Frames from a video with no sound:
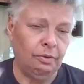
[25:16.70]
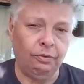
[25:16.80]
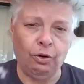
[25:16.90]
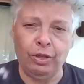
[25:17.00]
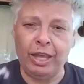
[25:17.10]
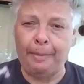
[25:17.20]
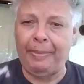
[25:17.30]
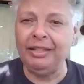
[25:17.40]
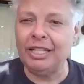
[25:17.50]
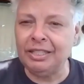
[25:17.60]
for the
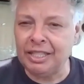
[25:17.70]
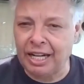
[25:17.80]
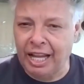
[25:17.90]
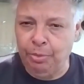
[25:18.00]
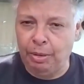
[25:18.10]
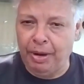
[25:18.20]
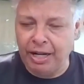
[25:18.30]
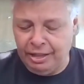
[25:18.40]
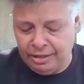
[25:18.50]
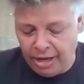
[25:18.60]
abundance that
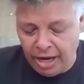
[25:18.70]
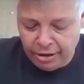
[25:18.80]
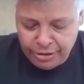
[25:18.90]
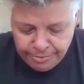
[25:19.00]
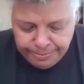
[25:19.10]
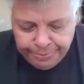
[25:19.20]
everybody desires.